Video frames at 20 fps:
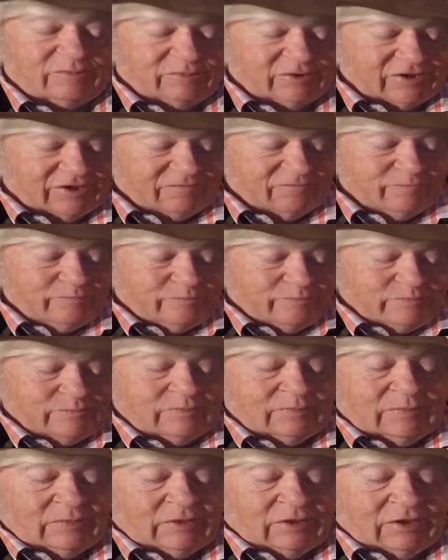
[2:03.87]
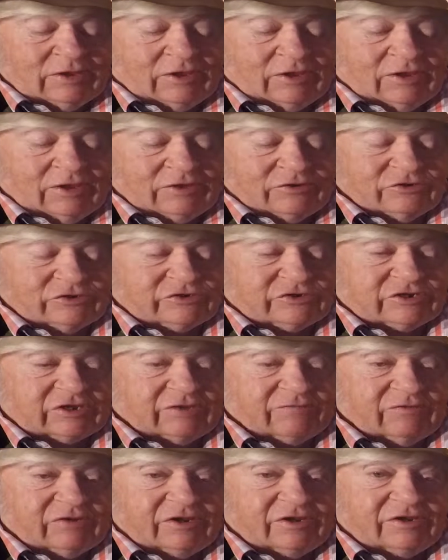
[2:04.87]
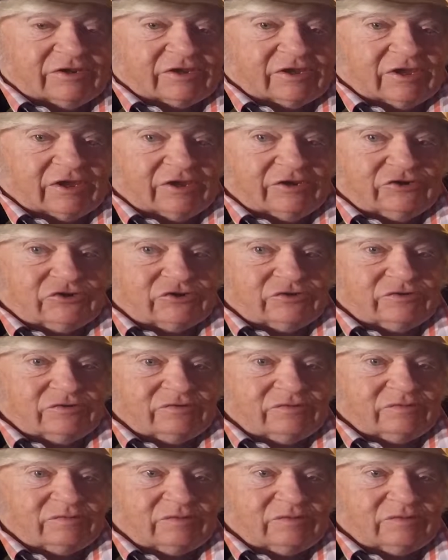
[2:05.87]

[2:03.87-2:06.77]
be, just to give an indication.